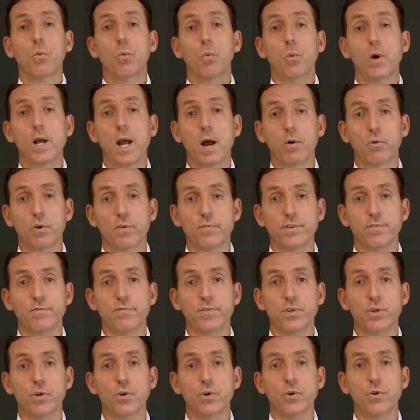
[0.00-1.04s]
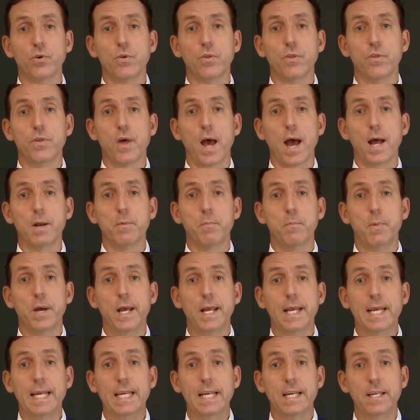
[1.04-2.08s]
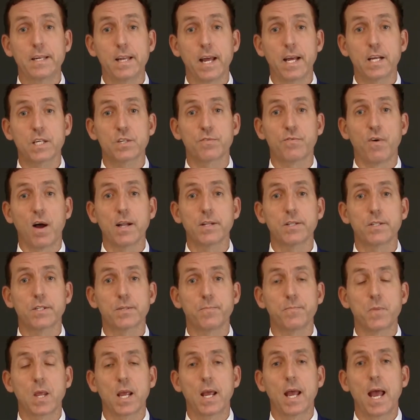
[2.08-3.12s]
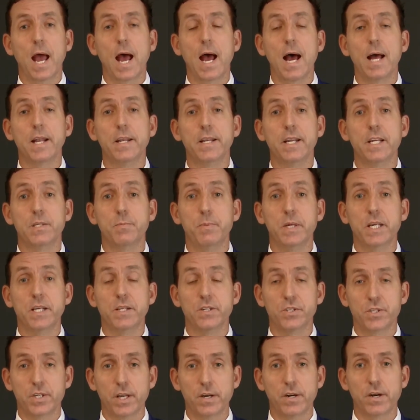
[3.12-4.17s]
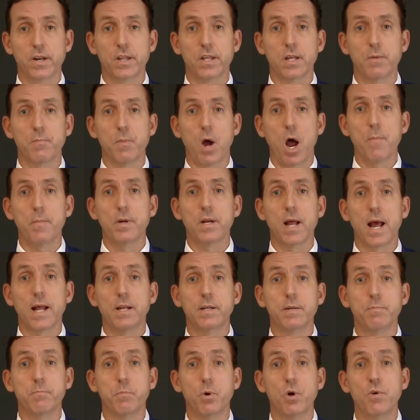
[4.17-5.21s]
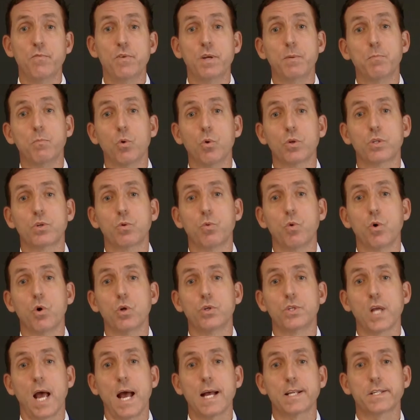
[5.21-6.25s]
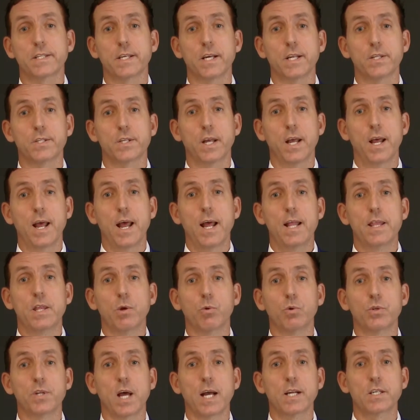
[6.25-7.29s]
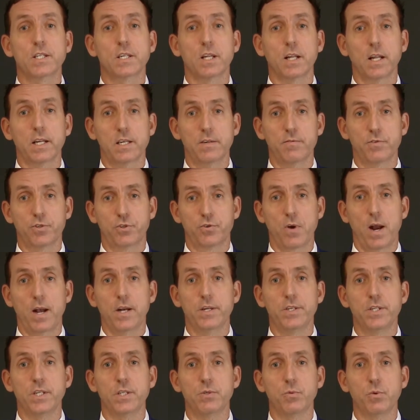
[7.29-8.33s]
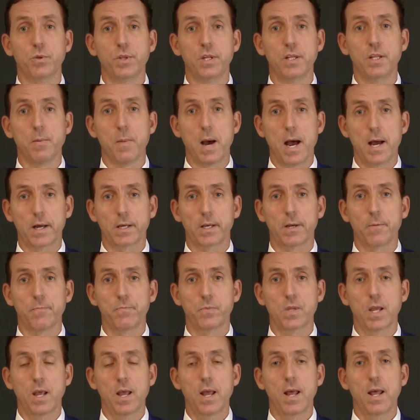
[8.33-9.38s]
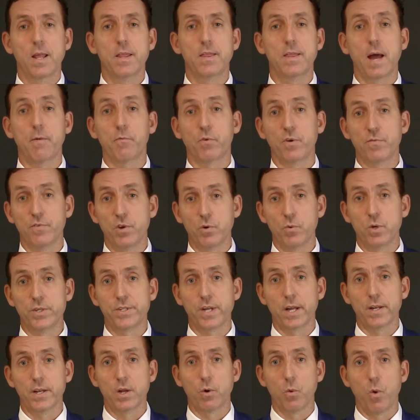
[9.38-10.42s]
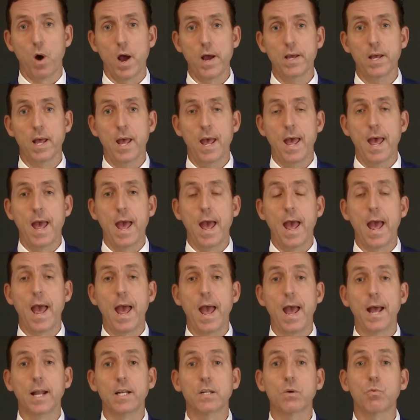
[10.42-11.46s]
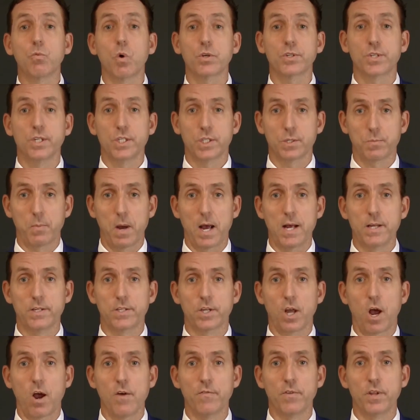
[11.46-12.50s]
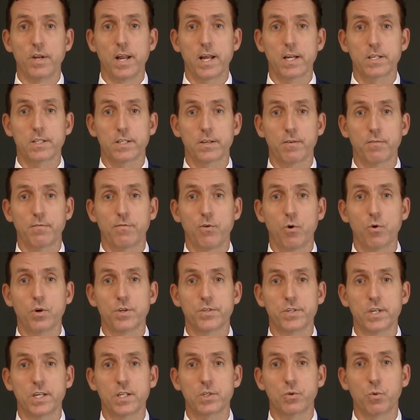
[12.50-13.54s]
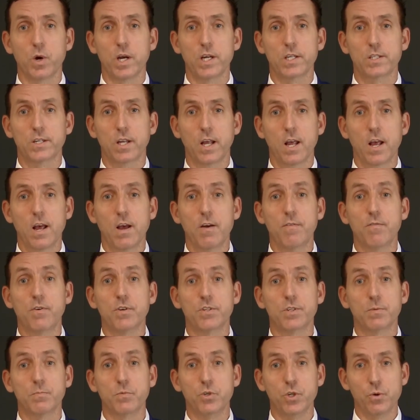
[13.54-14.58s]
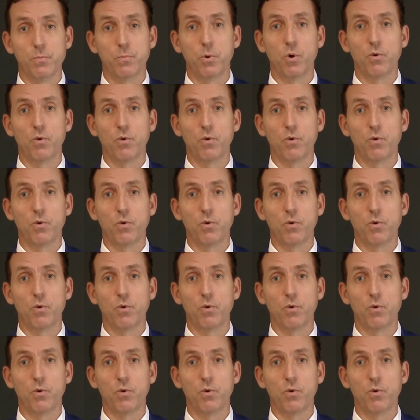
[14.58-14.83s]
We are of the view that being in index funds needs to be considered at the moment, and moving more towards assets that will take selective strategies within the market. That review is underway, and watch this space over the next 4 to 6 weeks for some new